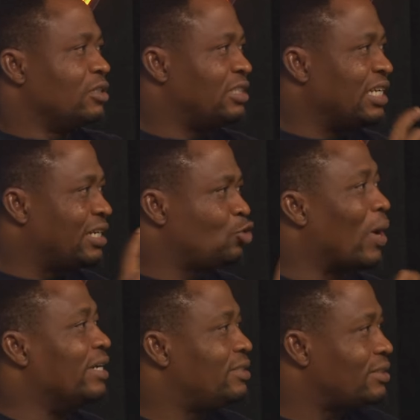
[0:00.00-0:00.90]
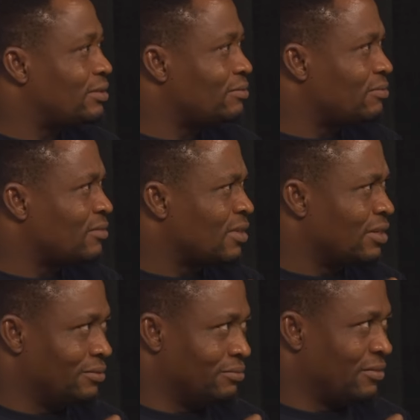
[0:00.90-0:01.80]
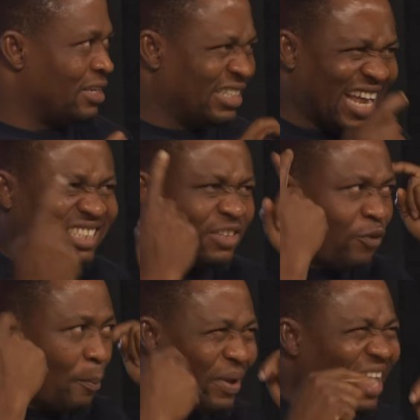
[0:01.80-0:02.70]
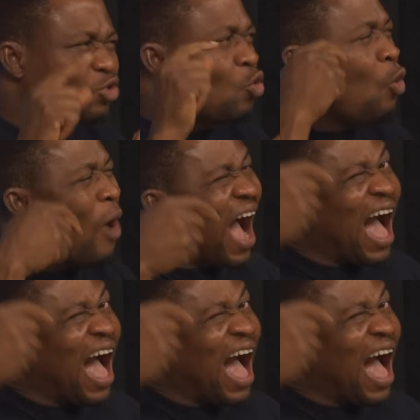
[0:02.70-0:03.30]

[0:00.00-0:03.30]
think twice. That's for parents who are